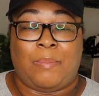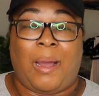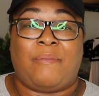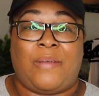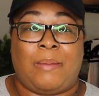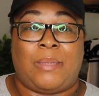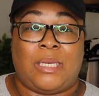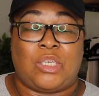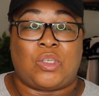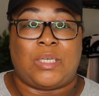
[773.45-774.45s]
My family
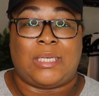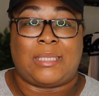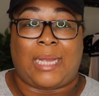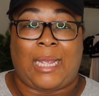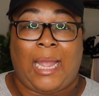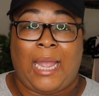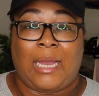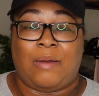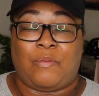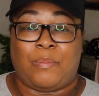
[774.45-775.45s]
history is a
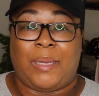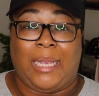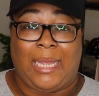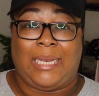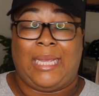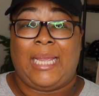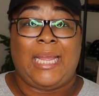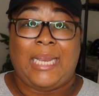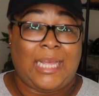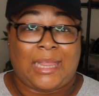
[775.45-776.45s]
hang up for me in
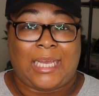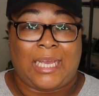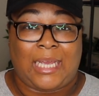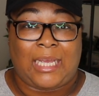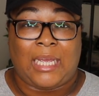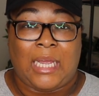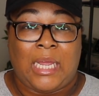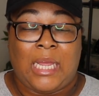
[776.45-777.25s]
anything